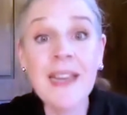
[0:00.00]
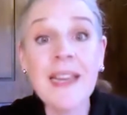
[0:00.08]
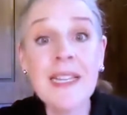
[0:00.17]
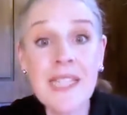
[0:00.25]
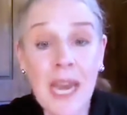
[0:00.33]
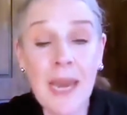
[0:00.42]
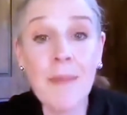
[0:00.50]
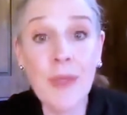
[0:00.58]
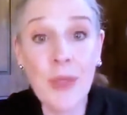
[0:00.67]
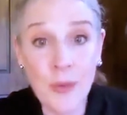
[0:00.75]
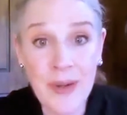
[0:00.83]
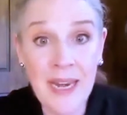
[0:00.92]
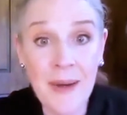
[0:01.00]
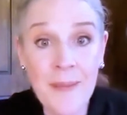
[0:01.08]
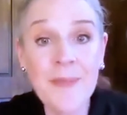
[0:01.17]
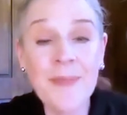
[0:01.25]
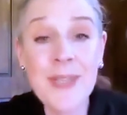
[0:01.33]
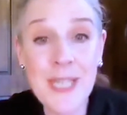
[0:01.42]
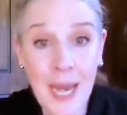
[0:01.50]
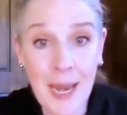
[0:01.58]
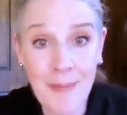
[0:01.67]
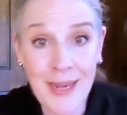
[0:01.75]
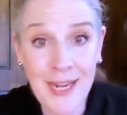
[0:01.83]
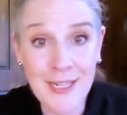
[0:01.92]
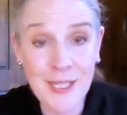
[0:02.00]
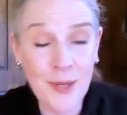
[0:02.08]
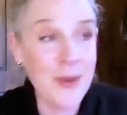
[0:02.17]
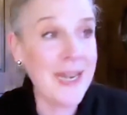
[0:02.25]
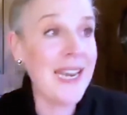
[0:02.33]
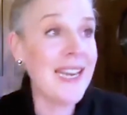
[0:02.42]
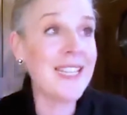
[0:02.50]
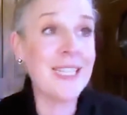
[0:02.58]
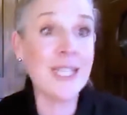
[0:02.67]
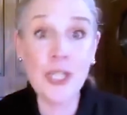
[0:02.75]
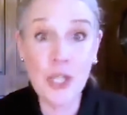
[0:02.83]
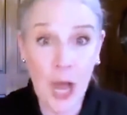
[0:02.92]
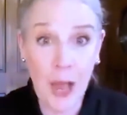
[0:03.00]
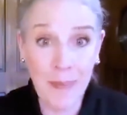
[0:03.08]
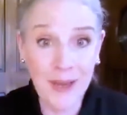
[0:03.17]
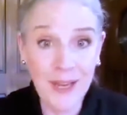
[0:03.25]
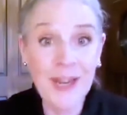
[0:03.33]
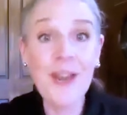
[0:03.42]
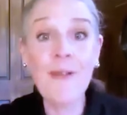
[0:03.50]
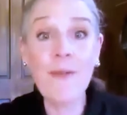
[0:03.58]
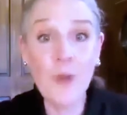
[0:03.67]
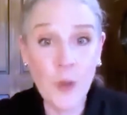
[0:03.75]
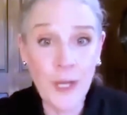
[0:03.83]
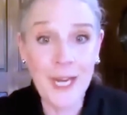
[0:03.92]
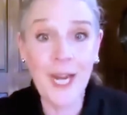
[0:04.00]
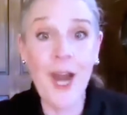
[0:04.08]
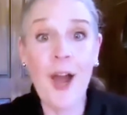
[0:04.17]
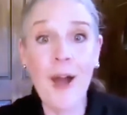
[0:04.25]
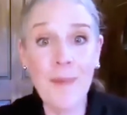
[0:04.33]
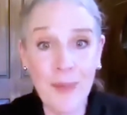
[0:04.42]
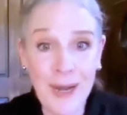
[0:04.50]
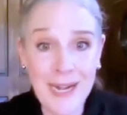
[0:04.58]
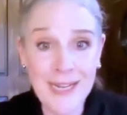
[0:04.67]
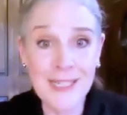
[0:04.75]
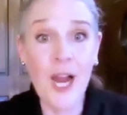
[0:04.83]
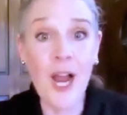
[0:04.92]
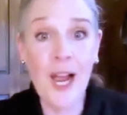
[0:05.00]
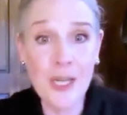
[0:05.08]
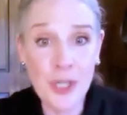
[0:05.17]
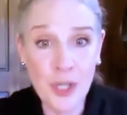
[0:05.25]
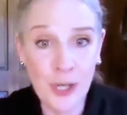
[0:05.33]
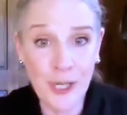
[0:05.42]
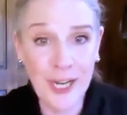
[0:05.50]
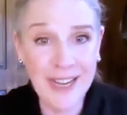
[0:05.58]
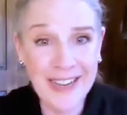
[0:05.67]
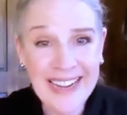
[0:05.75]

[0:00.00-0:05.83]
type three diabetes. So we need to stop fueling our brains on sugar.